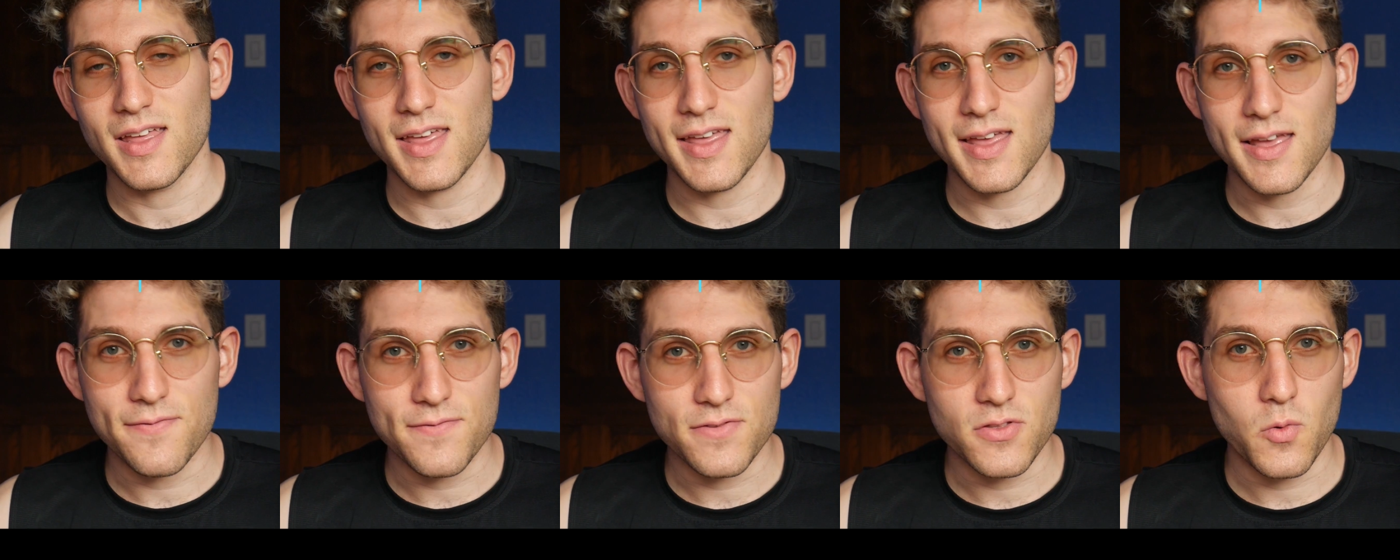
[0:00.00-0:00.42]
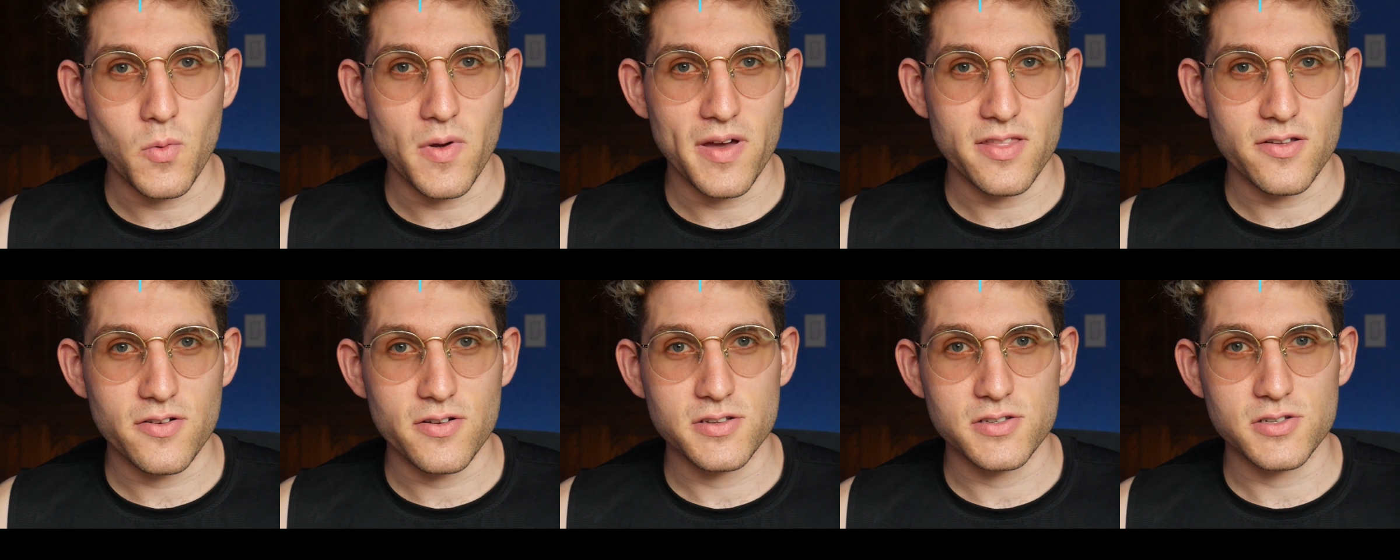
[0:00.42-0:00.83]
If the
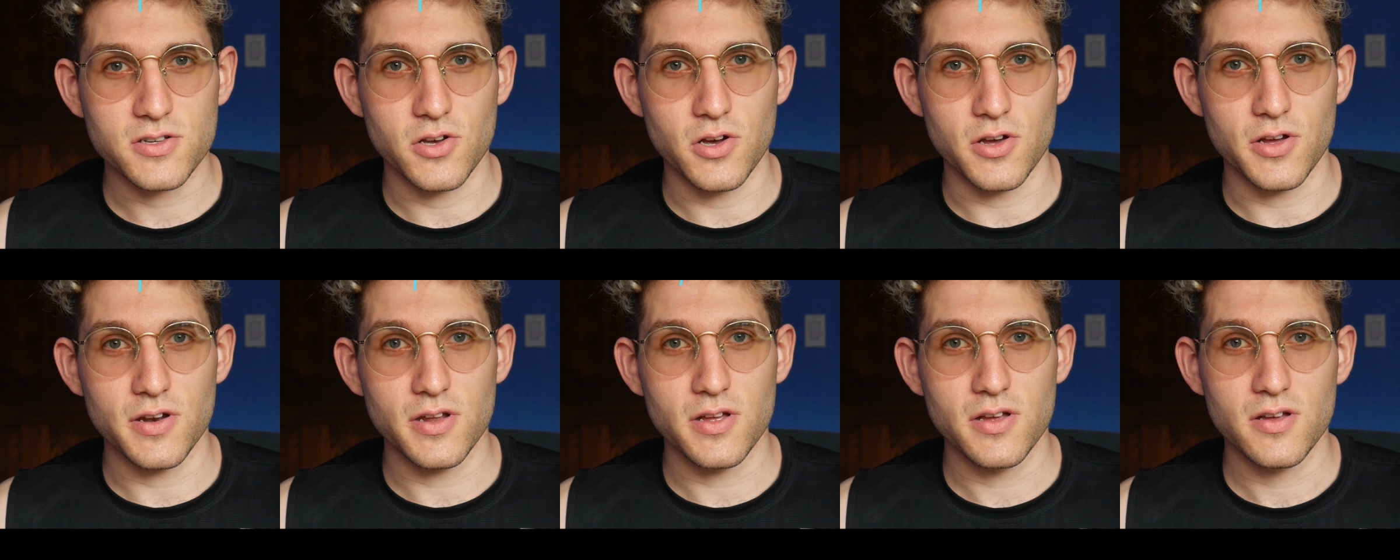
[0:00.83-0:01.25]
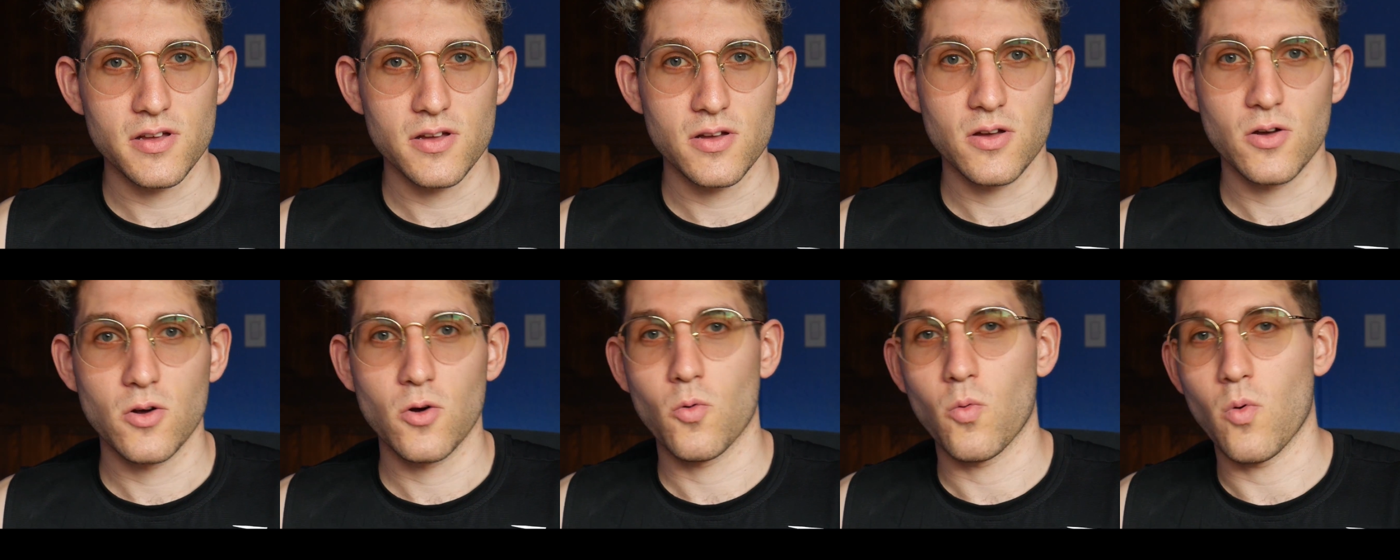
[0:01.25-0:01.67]
weather is good,
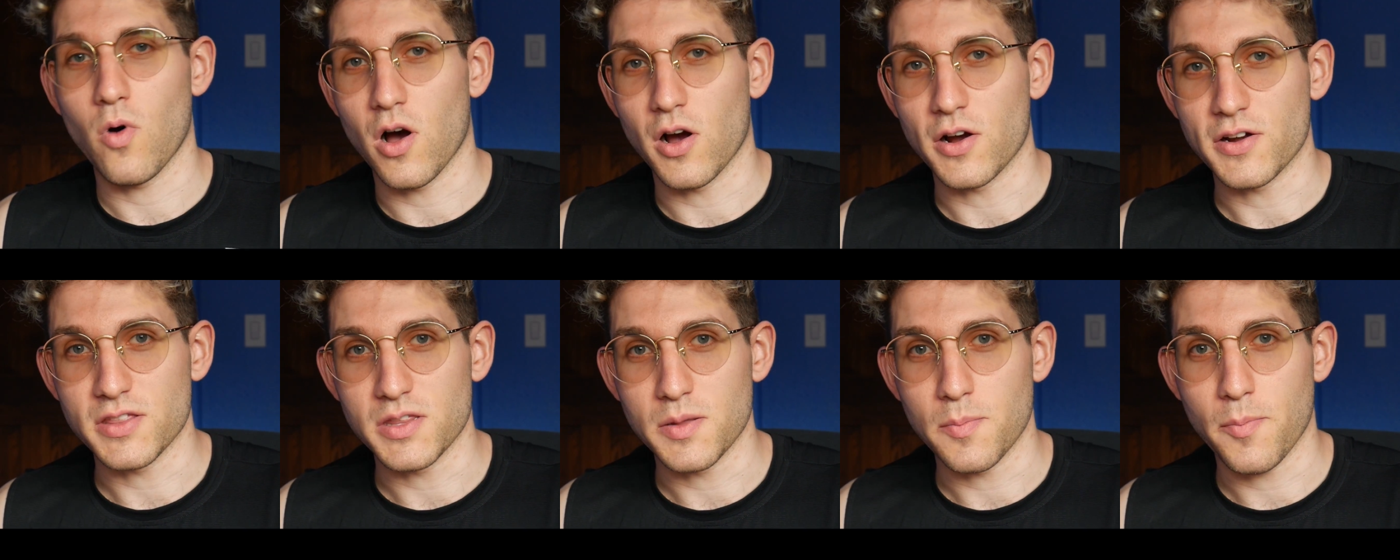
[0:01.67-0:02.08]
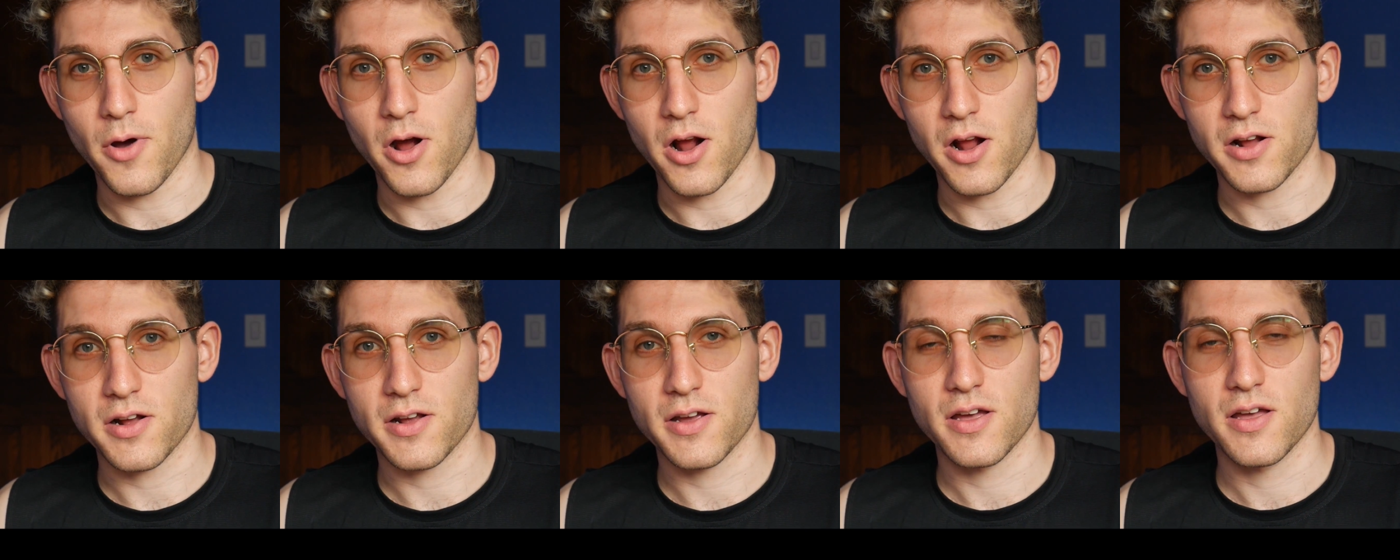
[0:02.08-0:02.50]
walk in the
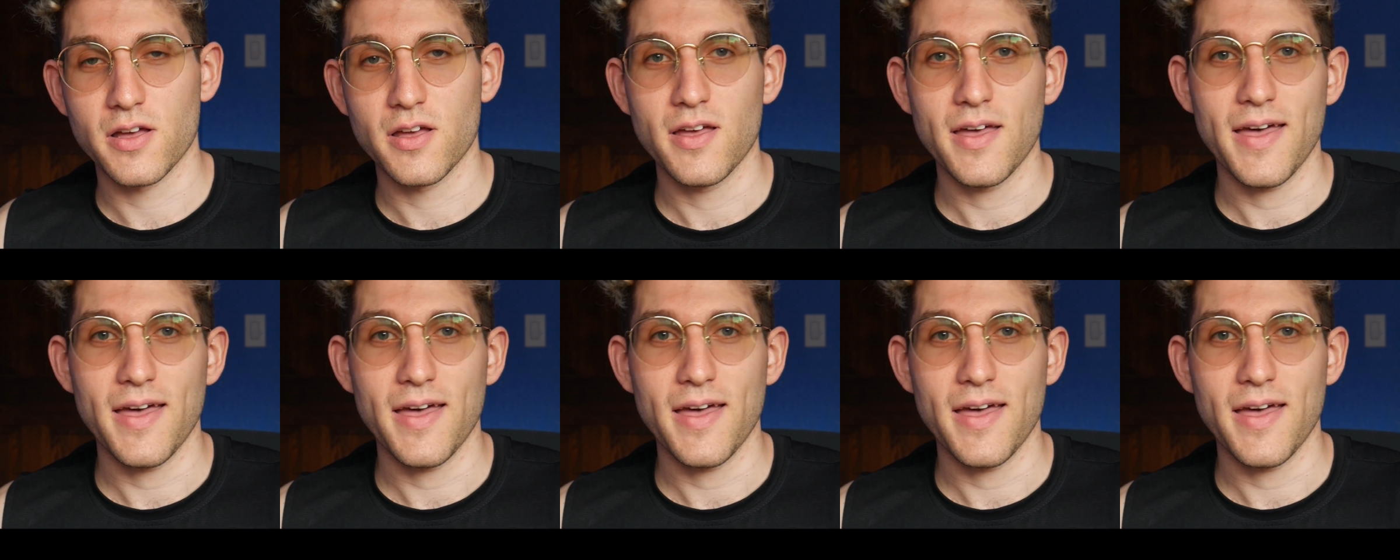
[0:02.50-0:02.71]
park.